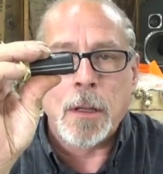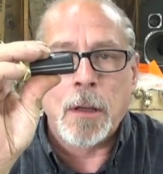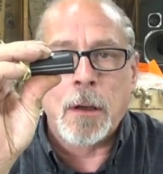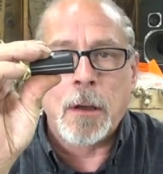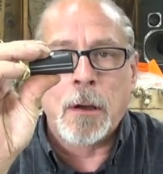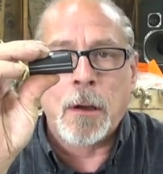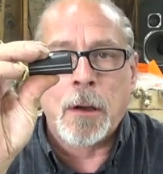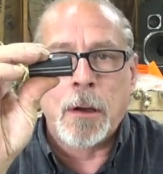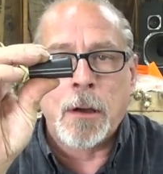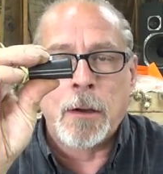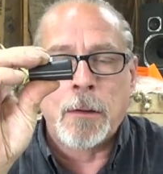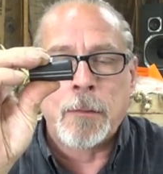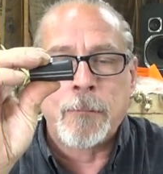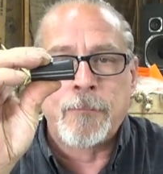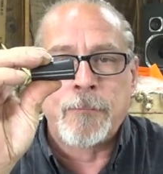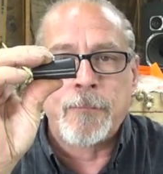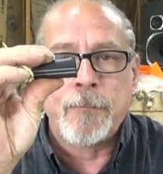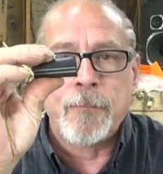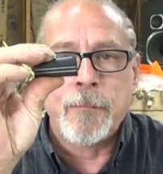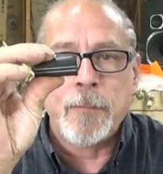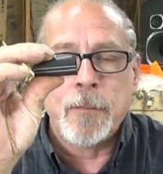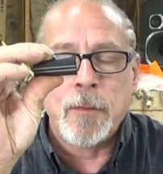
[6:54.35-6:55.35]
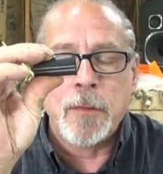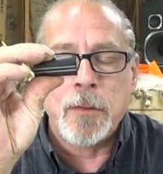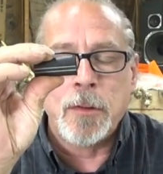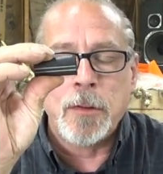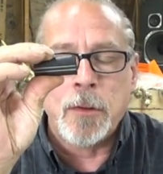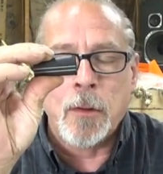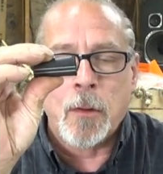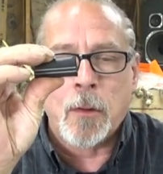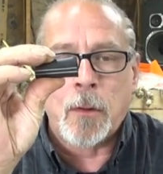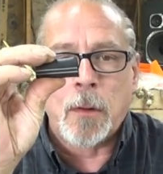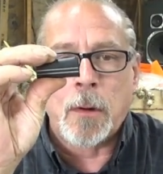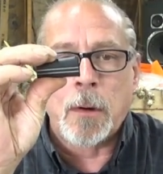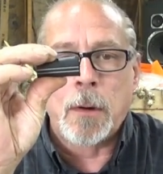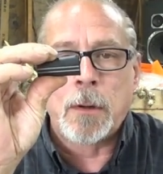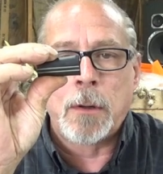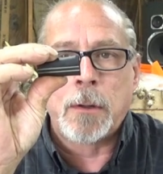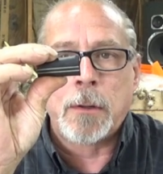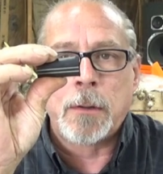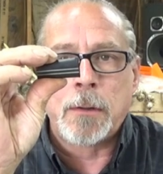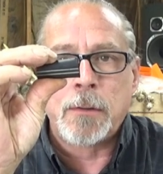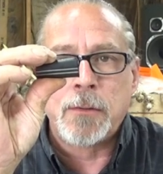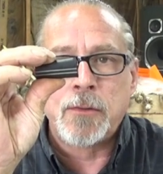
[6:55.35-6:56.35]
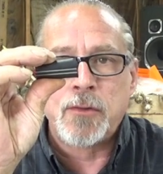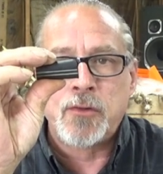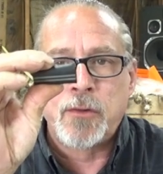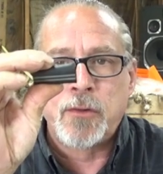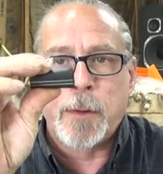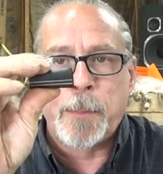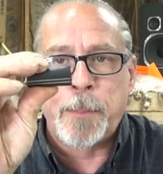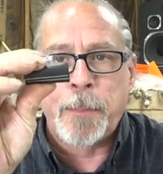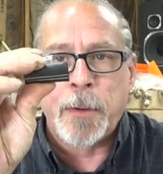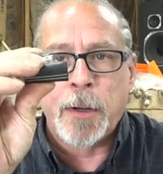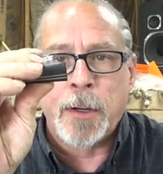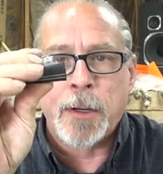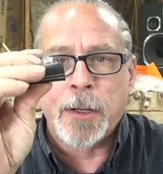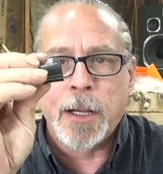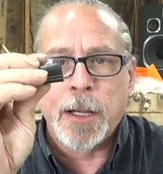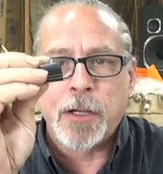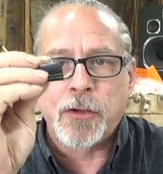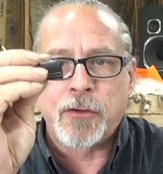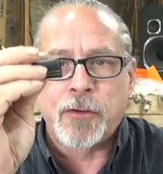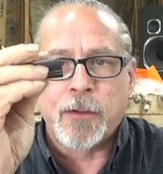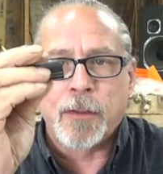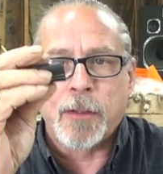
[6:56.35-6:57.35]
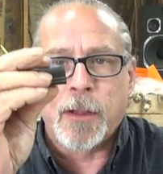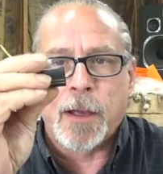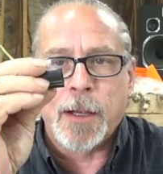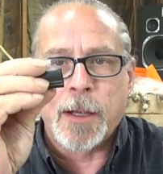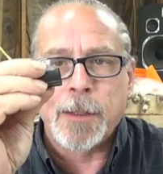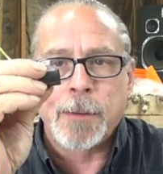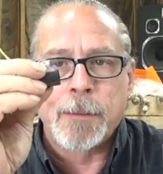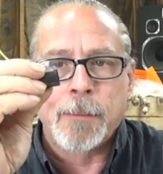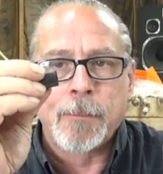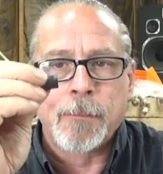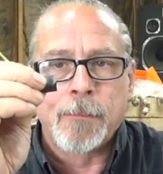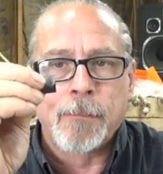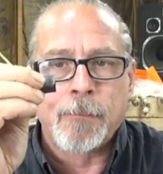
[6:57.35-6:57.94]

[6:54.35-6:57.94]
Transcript: of your drip irrigation line.